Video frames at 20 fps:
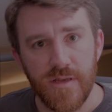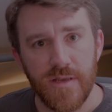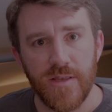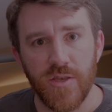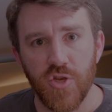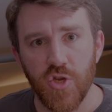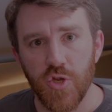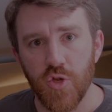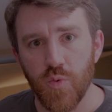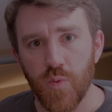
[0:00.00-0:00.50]

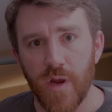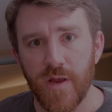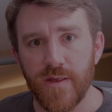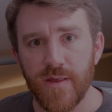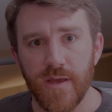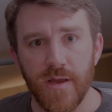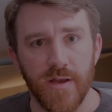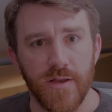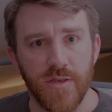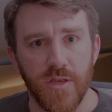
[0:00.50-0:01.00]
It's just right
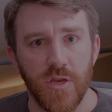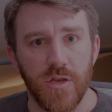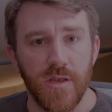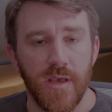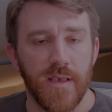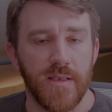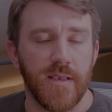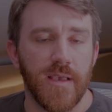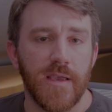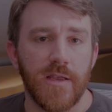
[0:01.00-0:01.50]
there
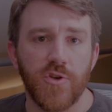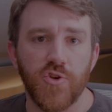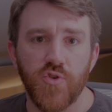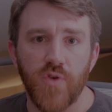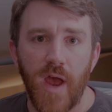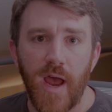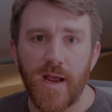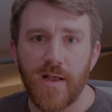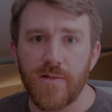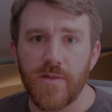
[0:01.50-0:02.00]
as a
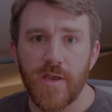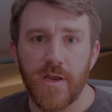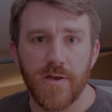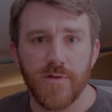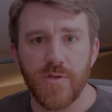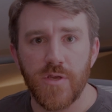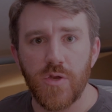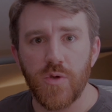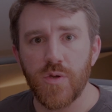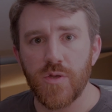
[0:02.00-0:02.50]
track layer
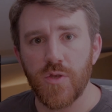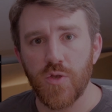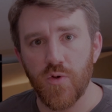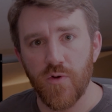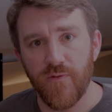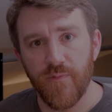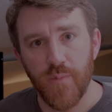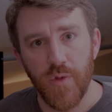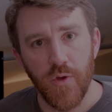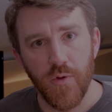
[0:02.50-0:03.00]
that you can sort
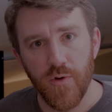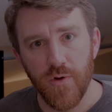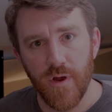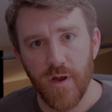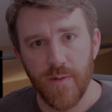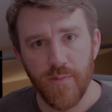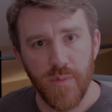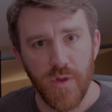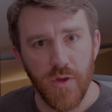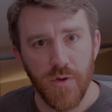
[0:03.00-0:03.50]
of mute or
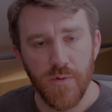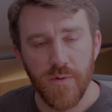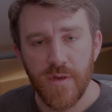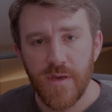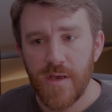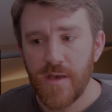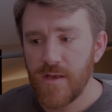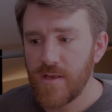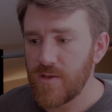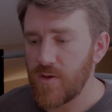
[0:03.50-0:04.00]
unmute.
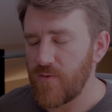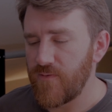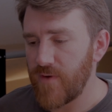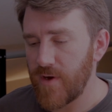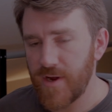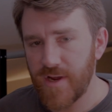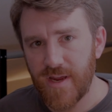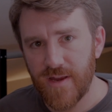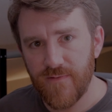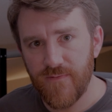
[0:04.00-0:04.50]
So
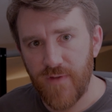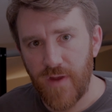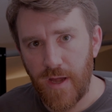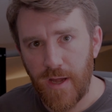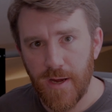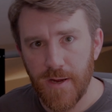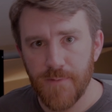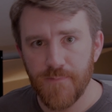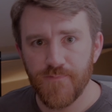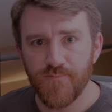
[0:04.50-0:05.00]
very
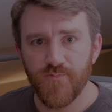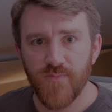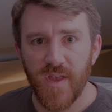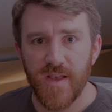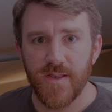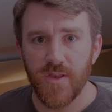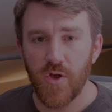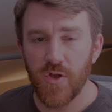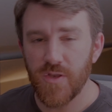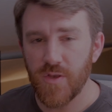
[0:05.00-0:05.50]
convenient.
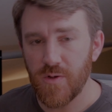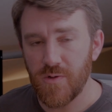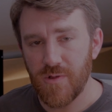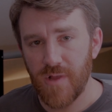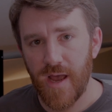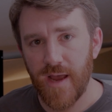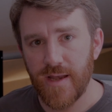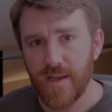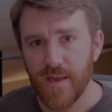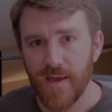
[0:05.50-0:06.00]
It's also
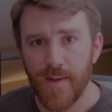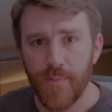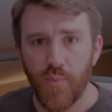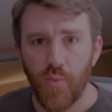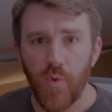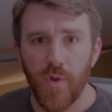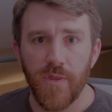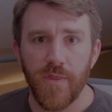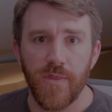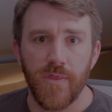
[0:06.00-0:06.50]
lined up
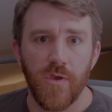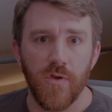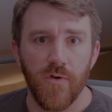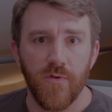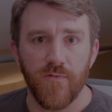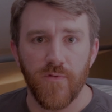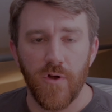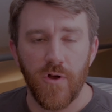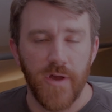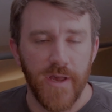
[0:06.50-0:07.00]
with the
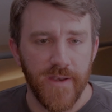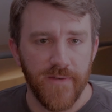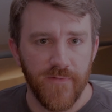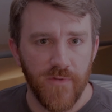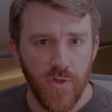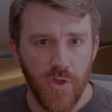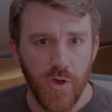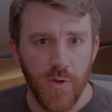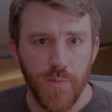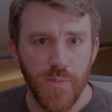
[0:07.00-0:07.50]
overall
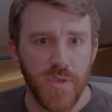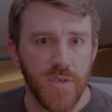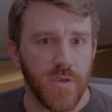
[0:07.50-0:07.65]
envelope.